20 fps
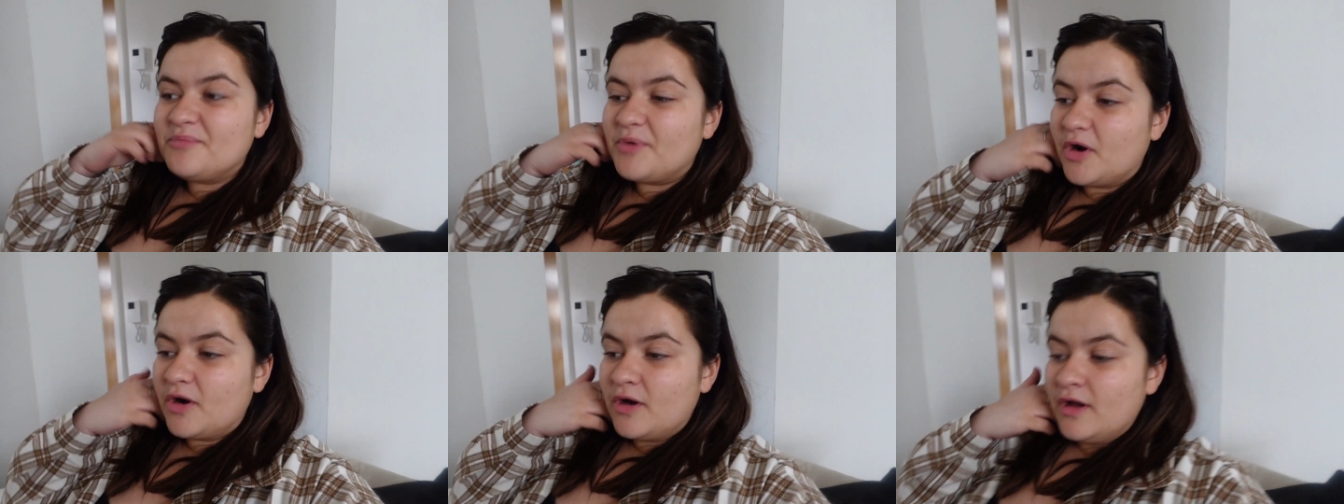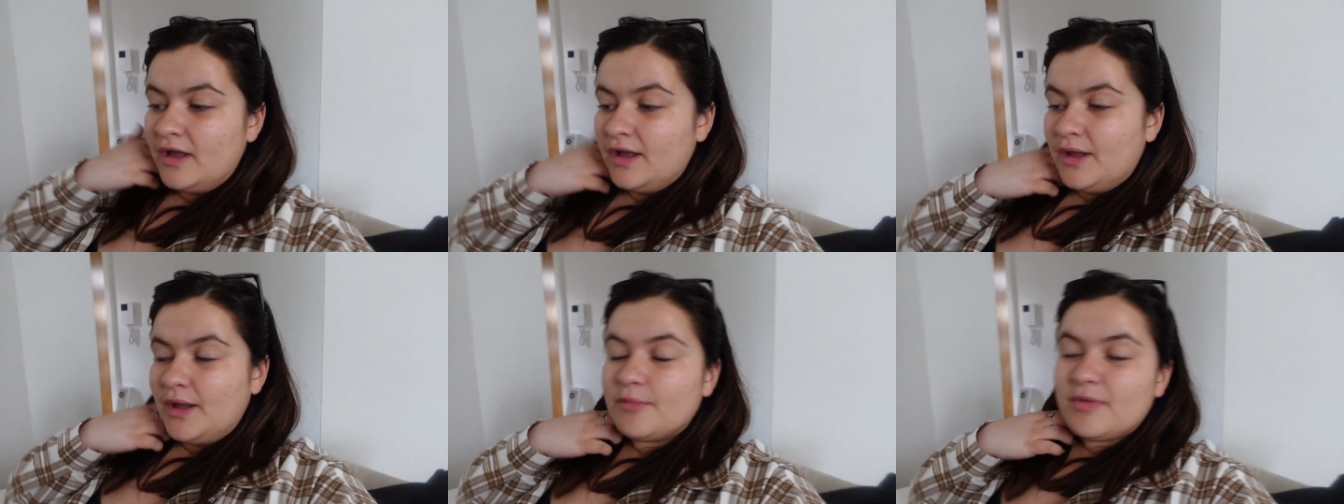but
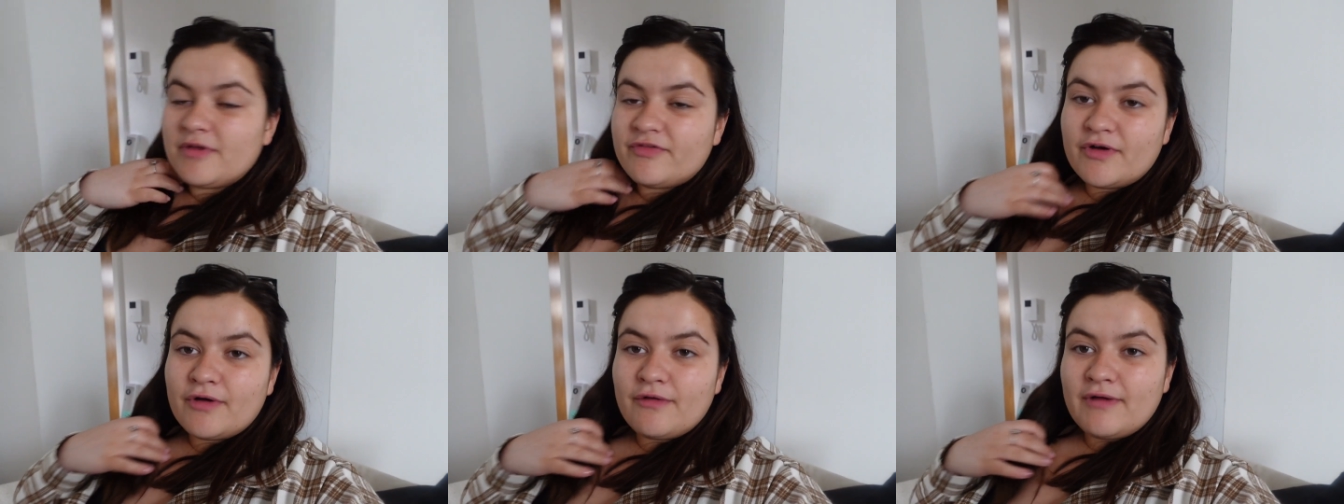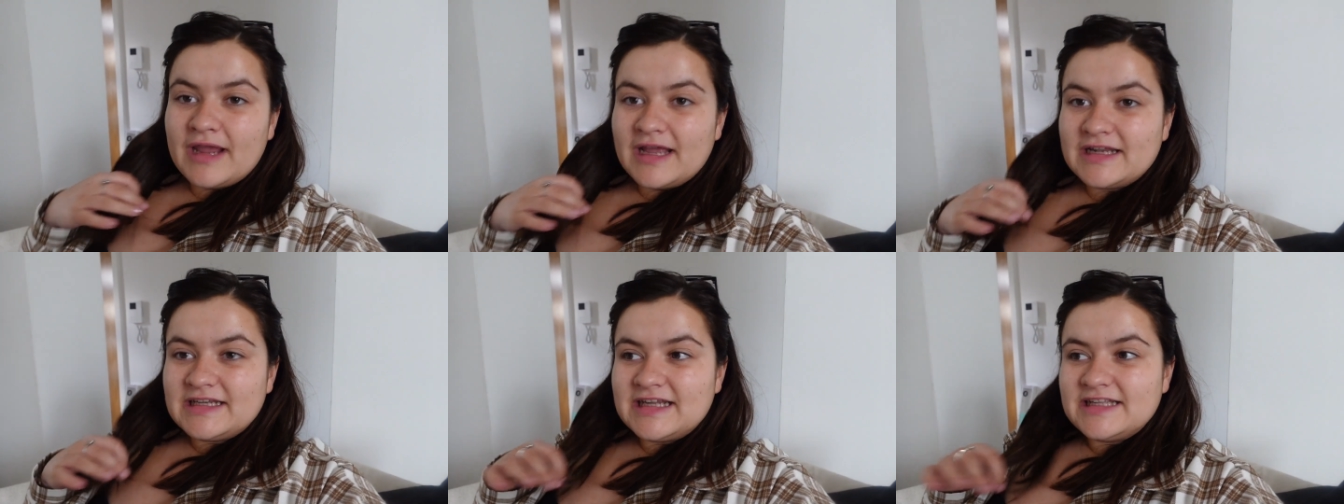before
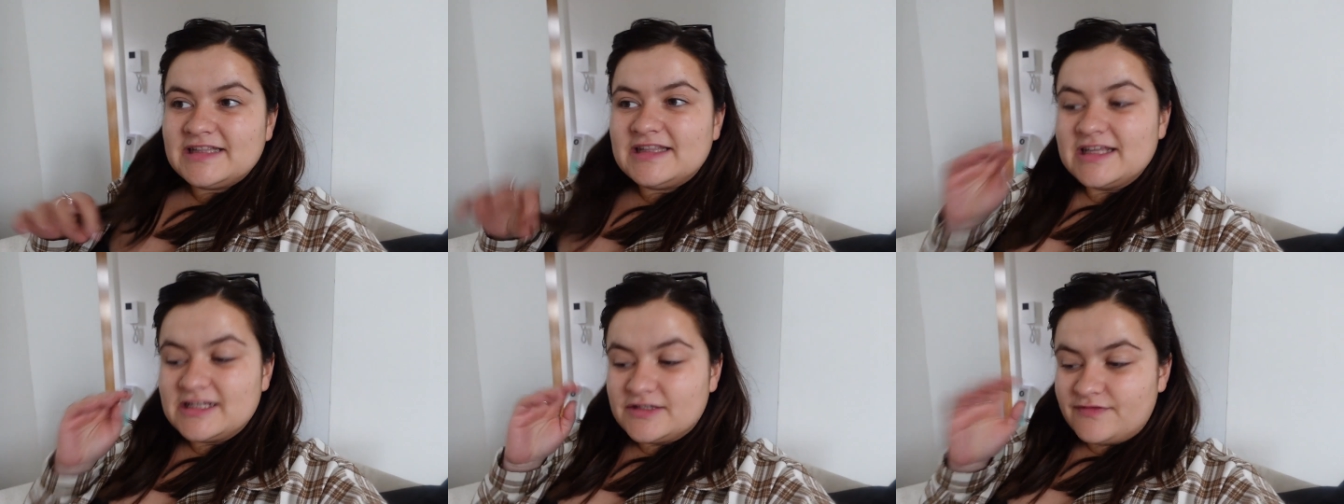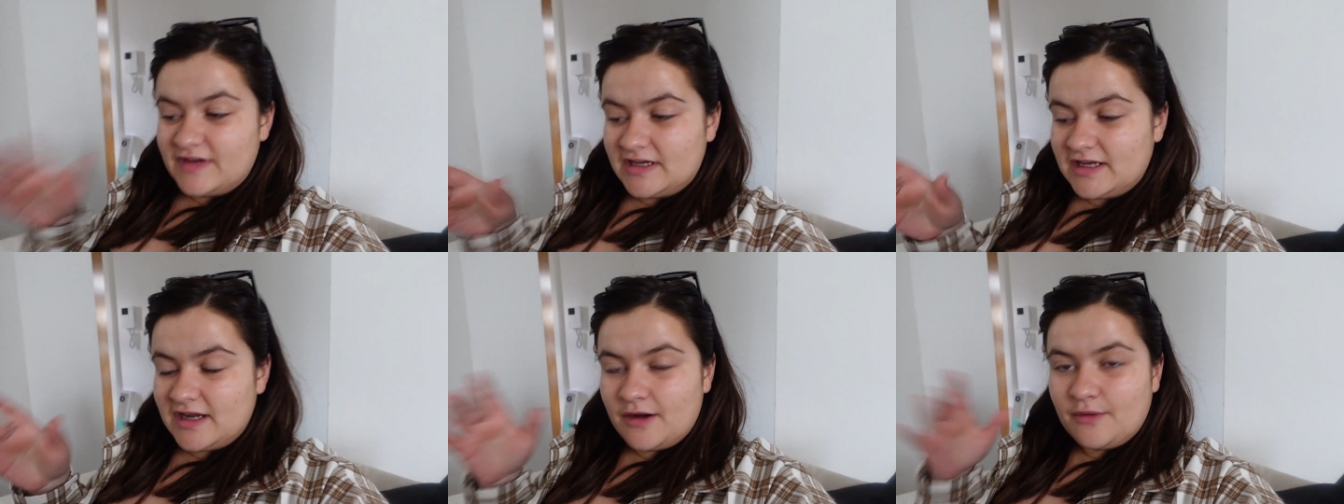I edited this
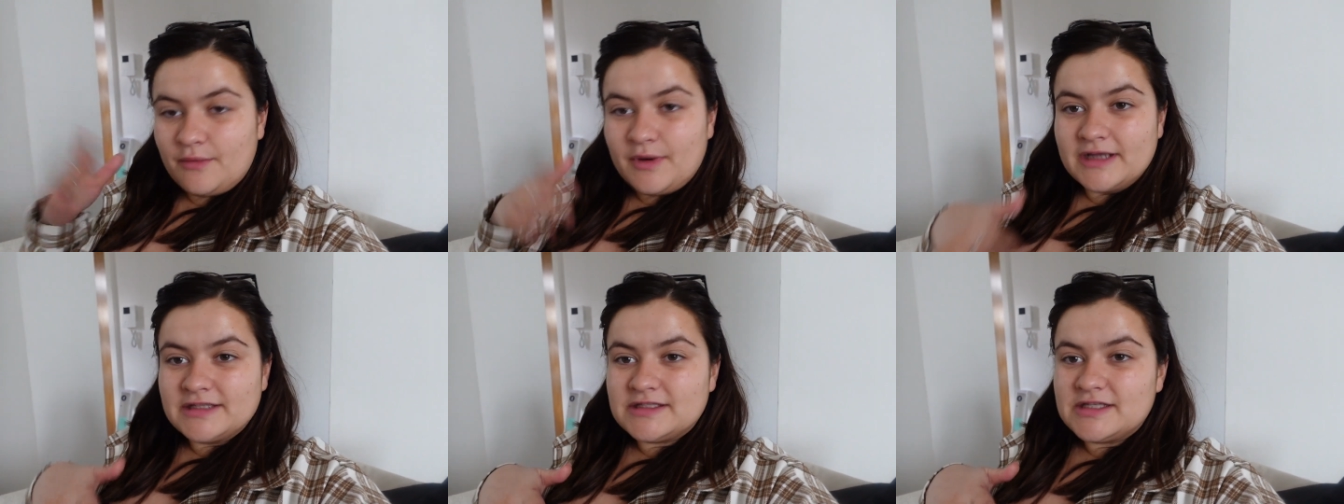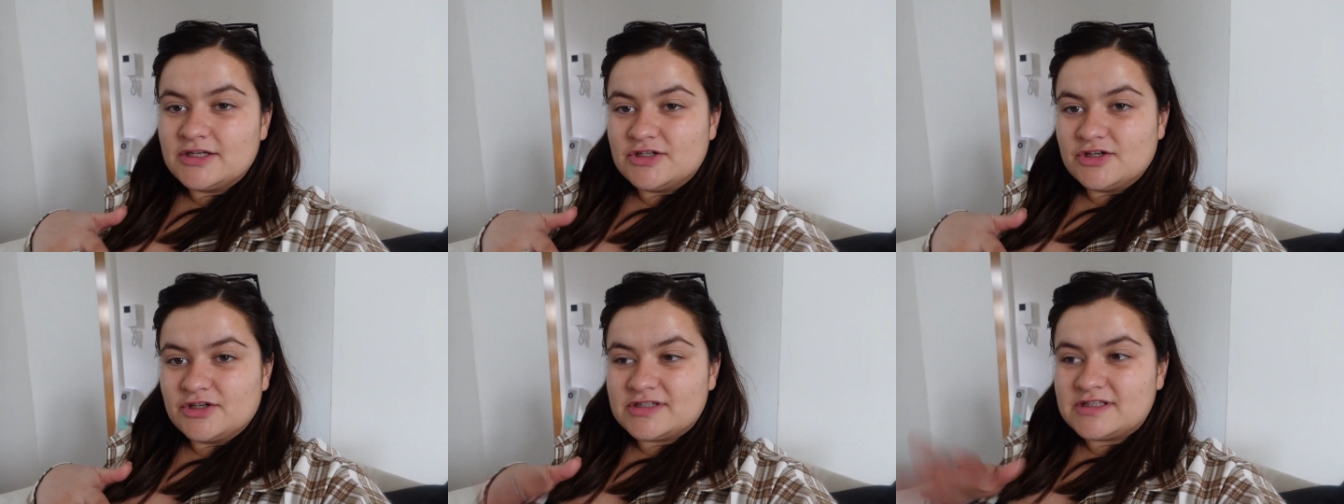video, I wanted
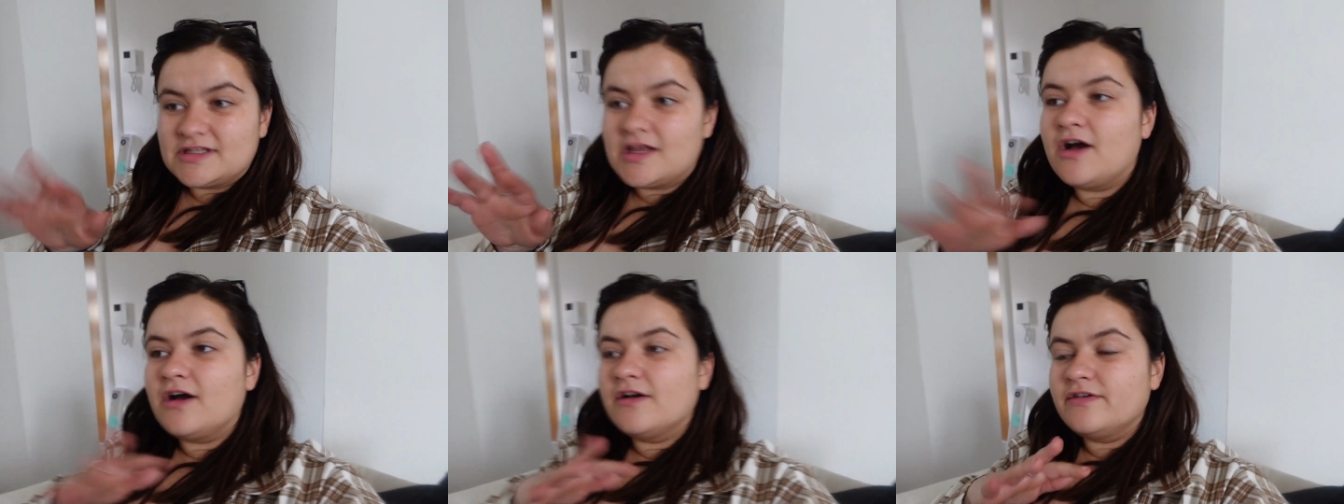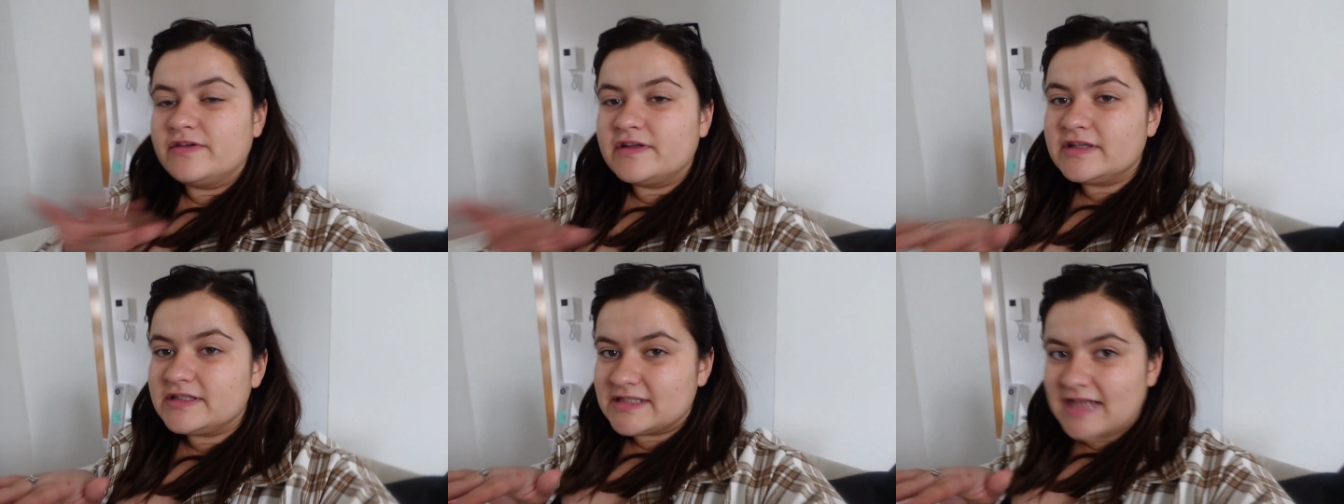to just sort
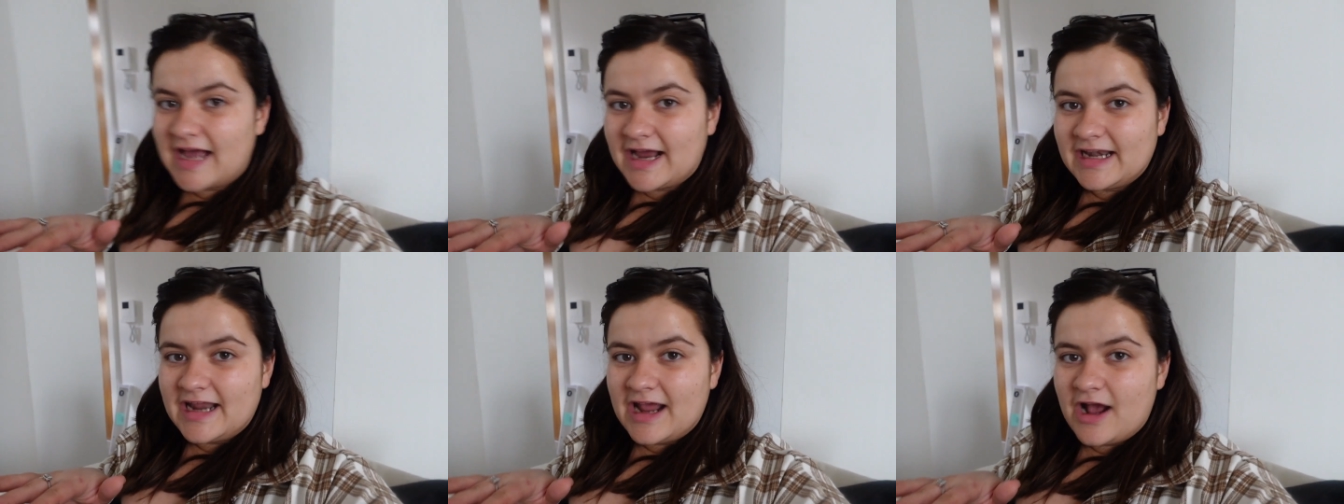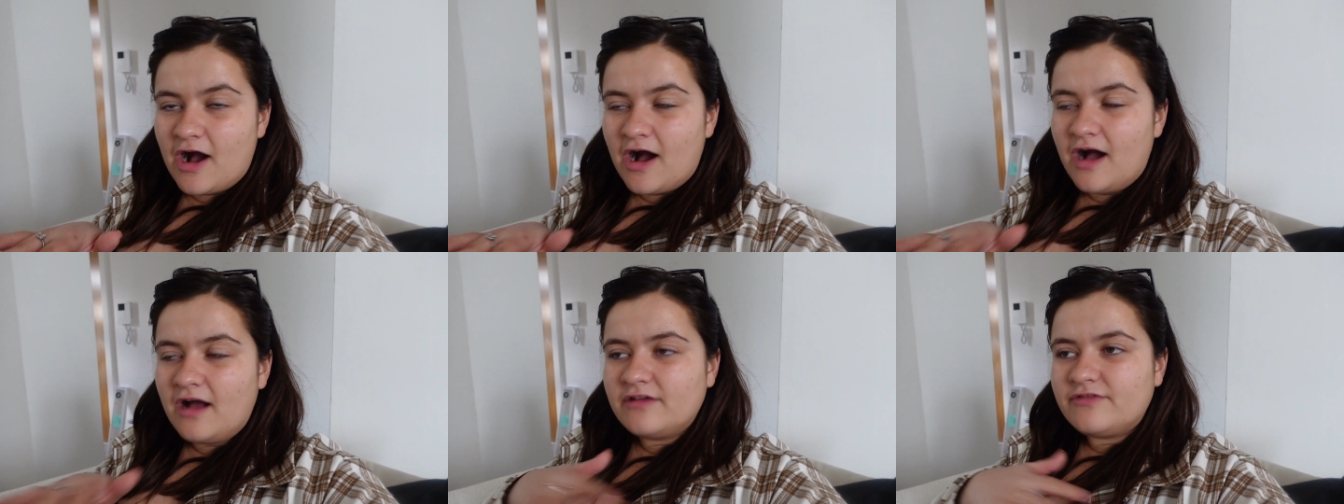of sign it
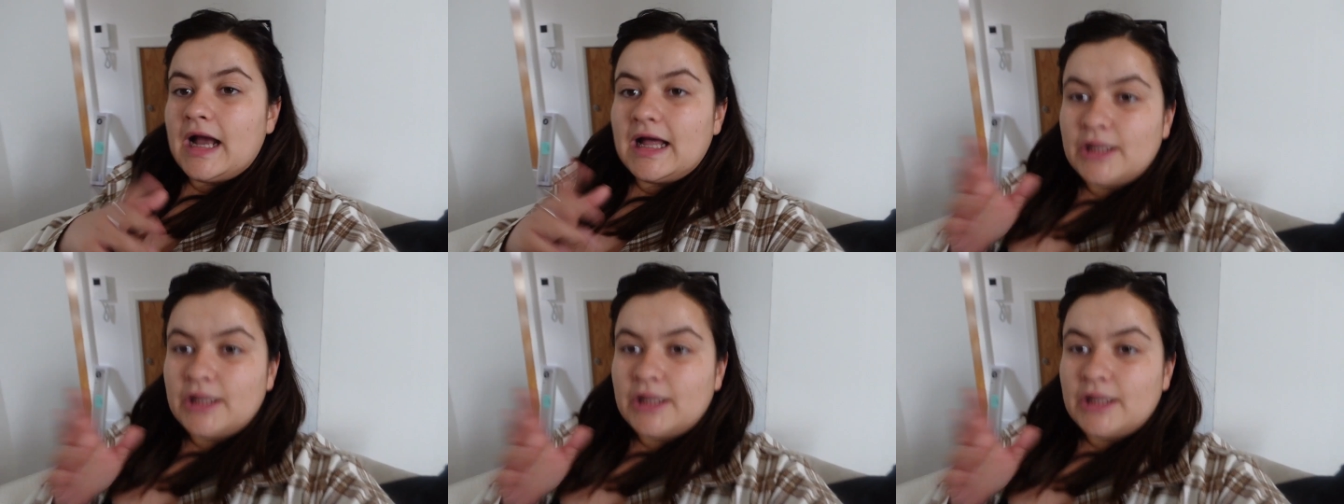off.